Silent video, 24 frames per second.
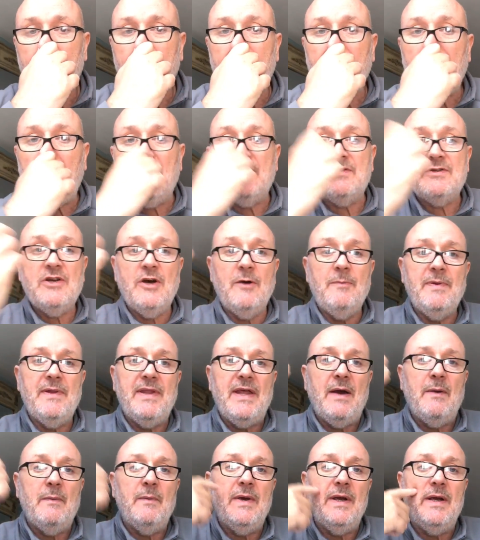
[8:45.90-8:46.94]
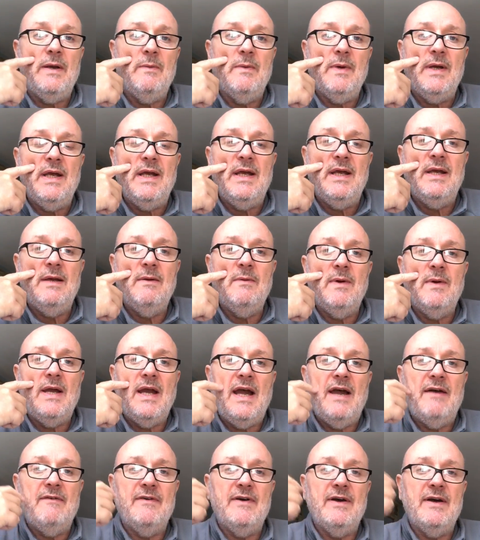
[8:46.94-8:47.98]
On top of that, we
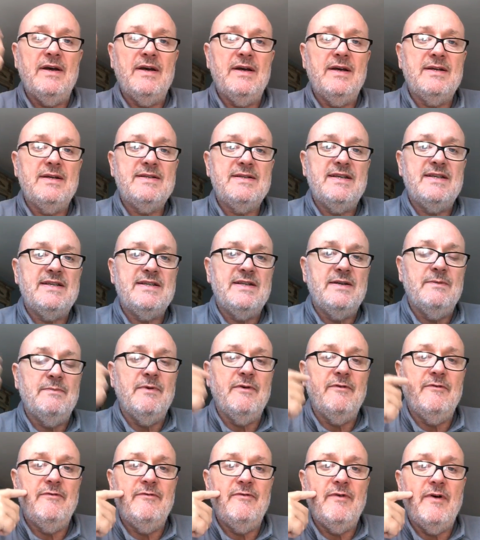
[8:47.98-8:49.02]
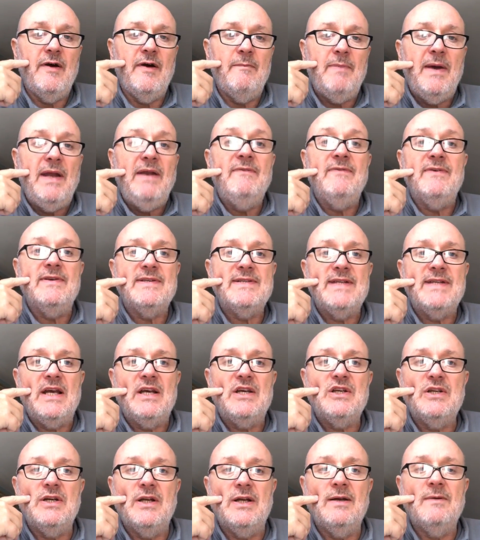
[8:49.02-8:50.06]
have a system of benefit
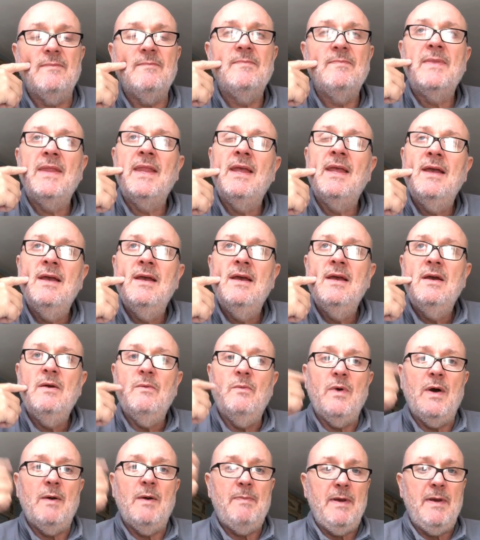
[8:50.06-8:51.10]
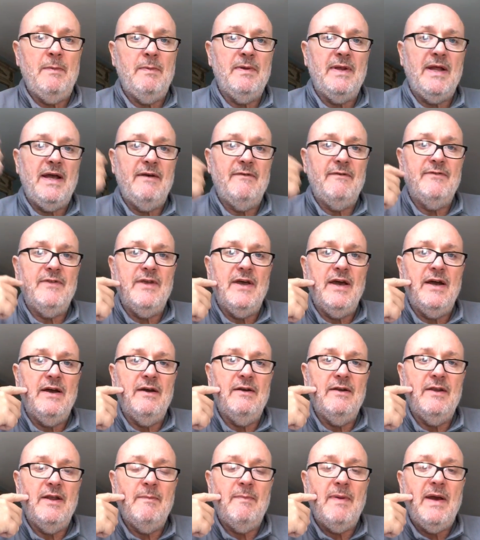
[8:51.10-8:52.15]
sanctioning, where people have
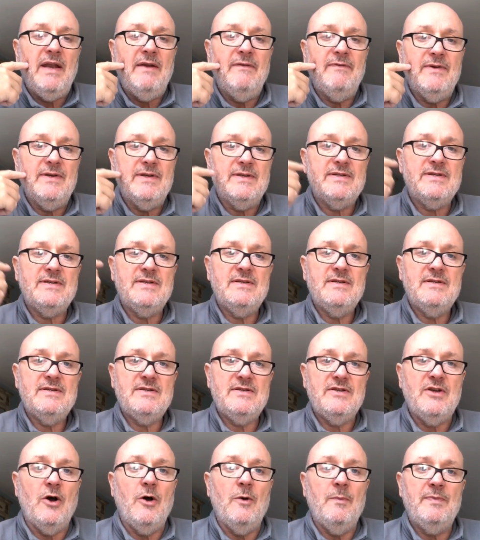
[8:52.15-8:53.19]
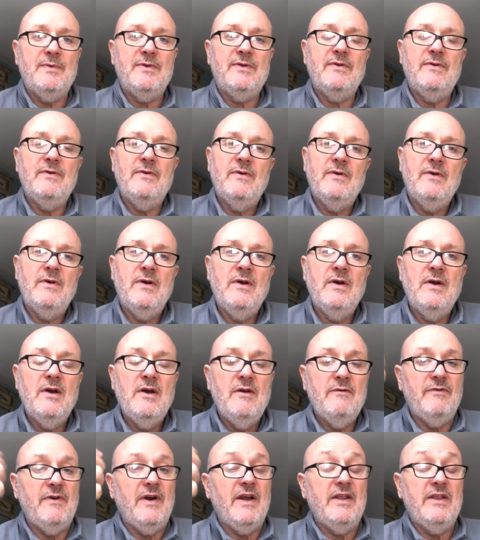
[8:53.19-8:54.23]
their benefits stopped
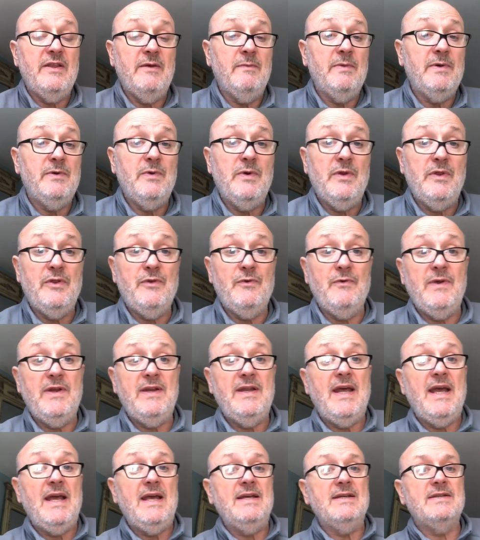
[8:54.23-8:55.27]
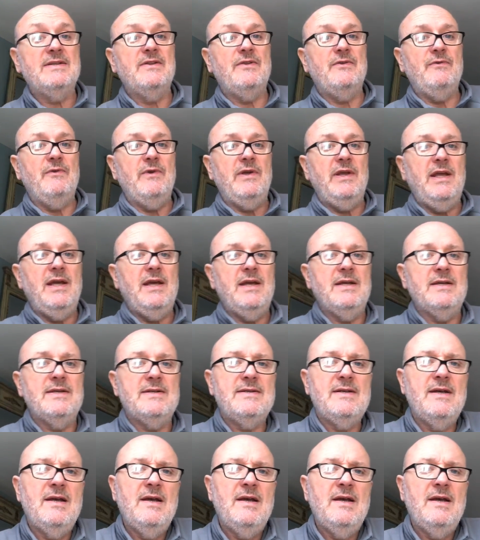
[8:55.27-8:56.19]
for anything between 3 days and 3 years